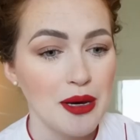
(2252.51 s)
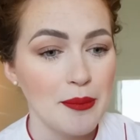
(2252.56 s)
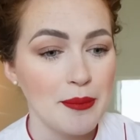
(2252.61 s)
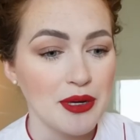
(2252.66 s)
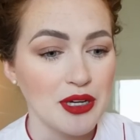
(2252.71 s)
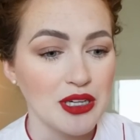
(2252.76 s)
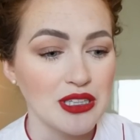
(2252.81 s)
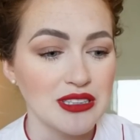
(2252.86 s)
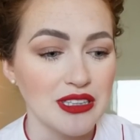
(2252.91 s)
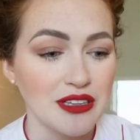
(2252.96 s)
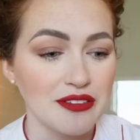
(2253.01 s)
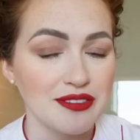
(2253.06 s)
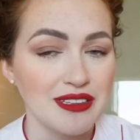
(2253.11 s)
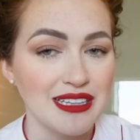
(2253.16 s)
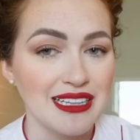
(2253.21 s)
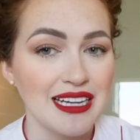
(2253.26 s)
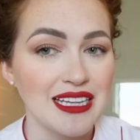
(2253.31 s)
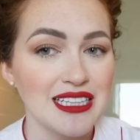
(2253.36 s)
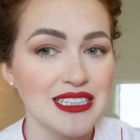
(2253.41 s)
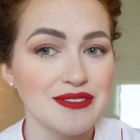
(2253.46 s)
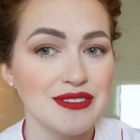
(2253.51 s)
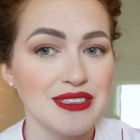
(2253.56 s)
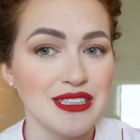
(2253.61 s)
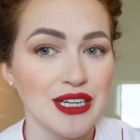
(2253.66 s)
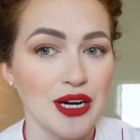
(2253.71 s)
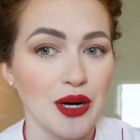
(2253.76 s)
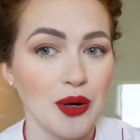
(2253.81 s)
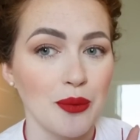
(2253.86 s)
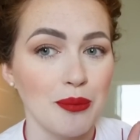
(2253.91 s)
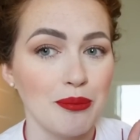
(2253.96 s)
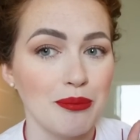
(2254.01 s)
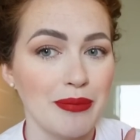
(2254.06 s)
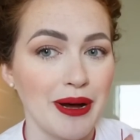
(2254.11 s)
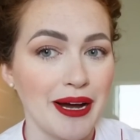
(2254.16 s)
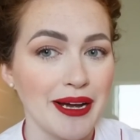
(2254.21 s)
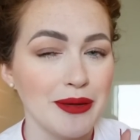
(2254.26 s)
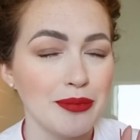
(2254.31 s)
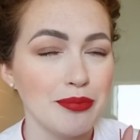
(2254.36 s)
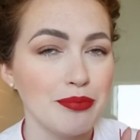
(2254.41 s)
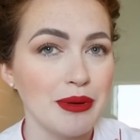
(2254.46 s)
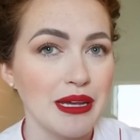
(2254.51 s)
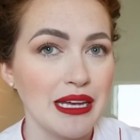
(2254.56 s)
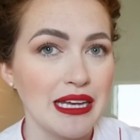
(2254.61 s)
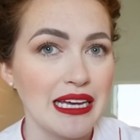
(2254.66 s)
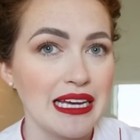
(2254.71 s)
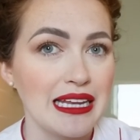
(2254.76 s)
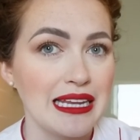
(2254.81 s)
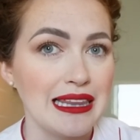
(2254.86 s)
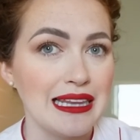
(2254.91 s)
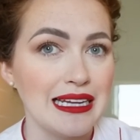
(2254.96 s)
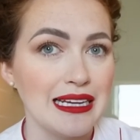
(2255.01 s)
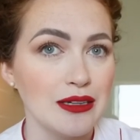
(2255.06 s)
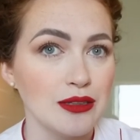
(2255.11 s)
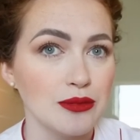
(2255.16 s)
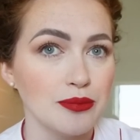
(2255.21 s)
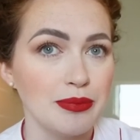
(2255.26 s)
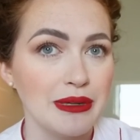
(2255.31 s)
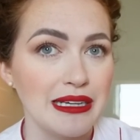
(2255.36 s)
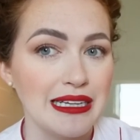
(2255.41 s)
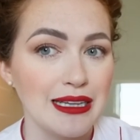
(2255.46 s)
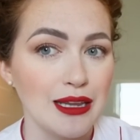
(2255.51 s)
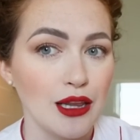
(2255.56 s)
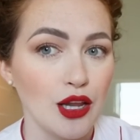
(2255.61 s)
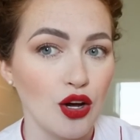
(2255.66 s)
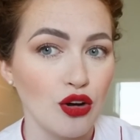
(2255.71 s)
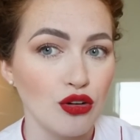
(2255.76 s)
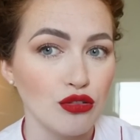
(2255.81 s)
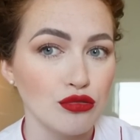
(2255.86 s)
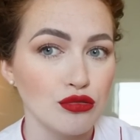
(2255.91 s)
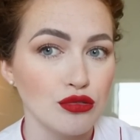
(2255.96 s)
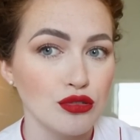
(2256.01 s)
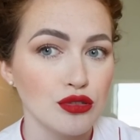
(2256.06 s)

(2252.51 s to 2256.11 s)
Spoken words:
because I feel like this video might be a little bit long.